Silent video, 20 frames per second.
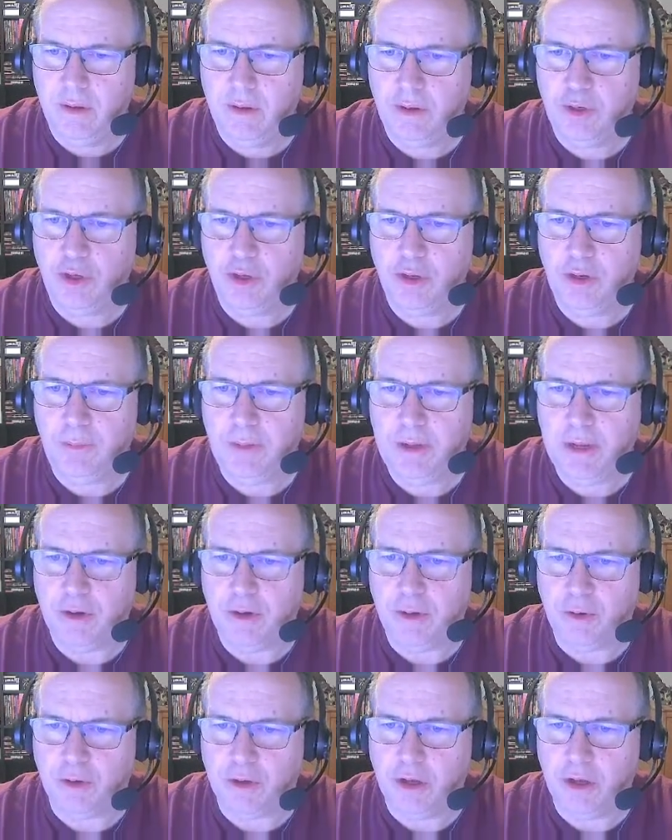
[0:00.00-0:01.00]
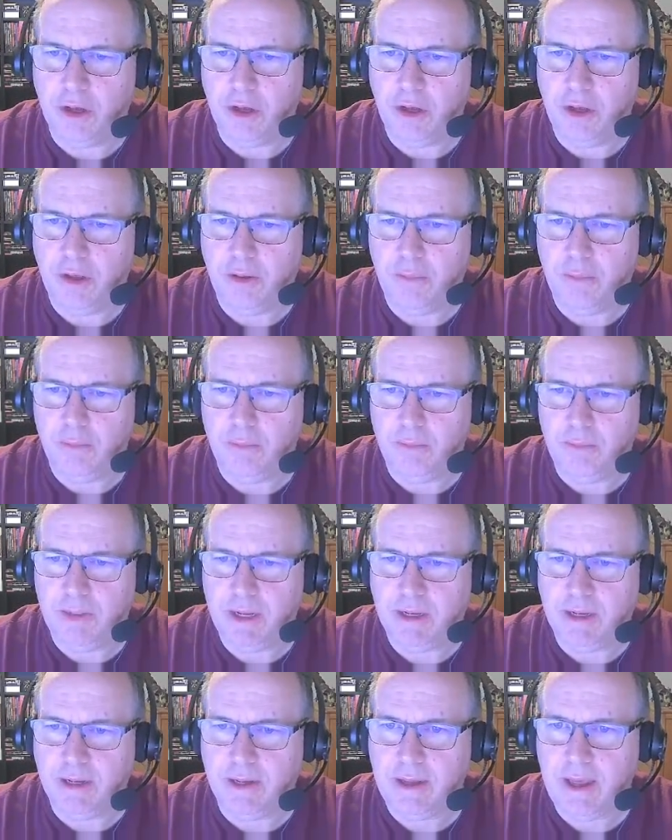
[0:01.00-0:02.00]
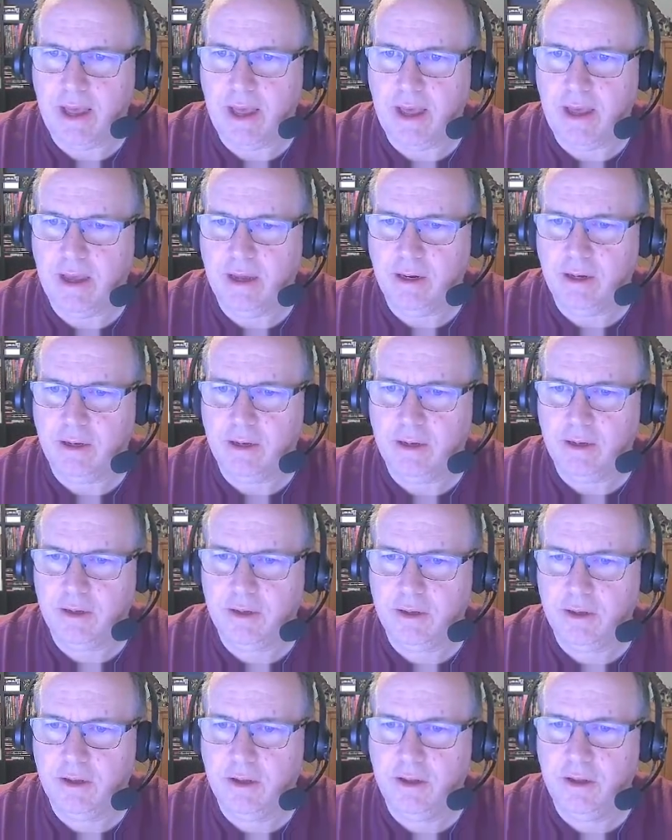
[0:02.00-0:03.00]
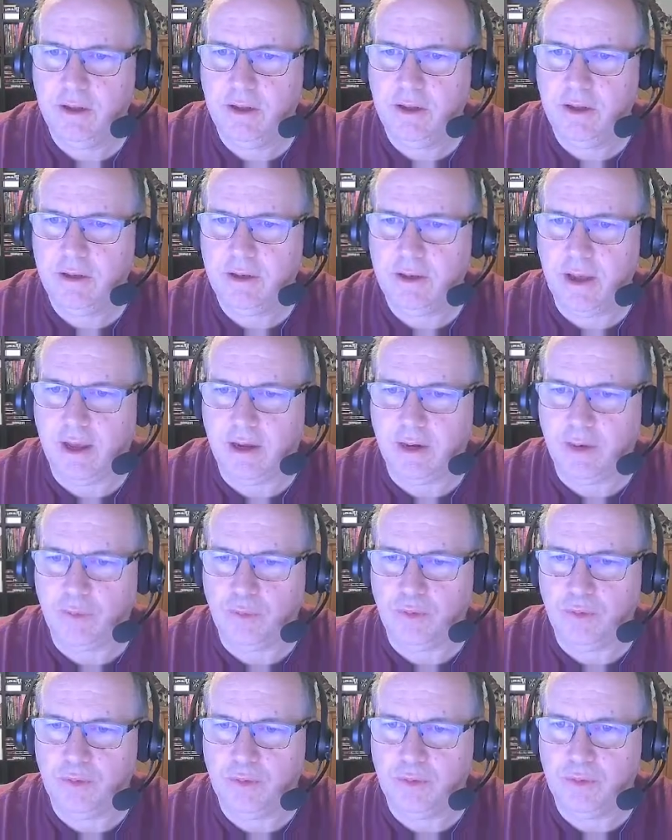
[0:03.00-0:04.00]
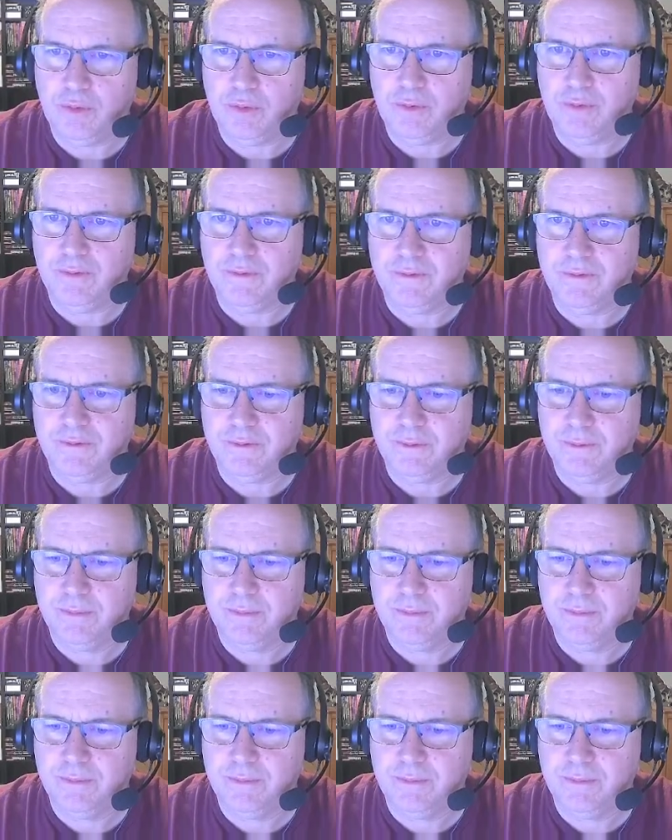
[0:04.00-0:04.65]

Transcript: Could it be under make an attack? Attack rolls.